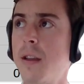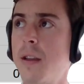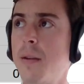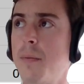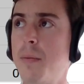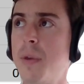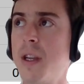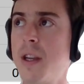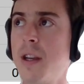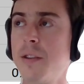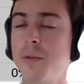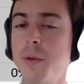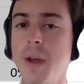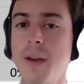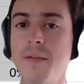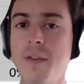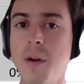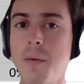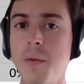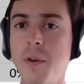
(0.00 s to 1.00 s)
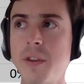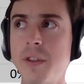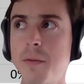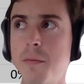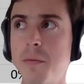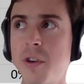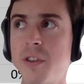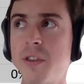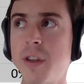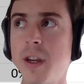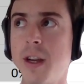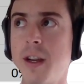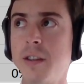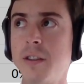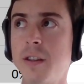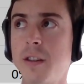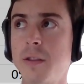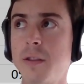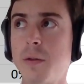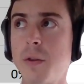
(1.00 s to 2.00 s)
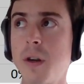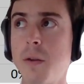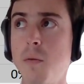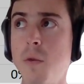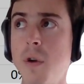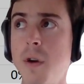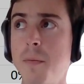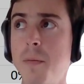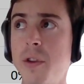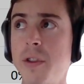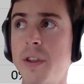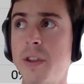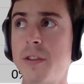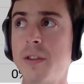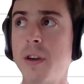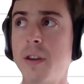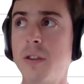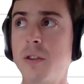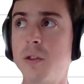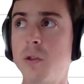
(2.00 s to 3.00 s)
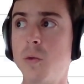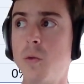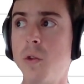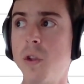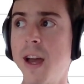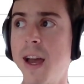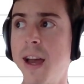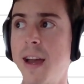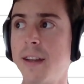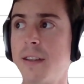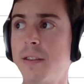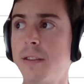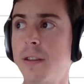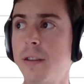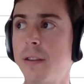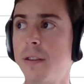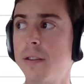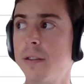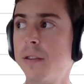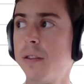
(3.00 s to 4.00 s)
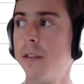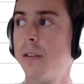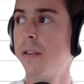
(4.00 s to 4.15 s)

Because we have numbers and percentages, we're going to want to put this on a dual axis.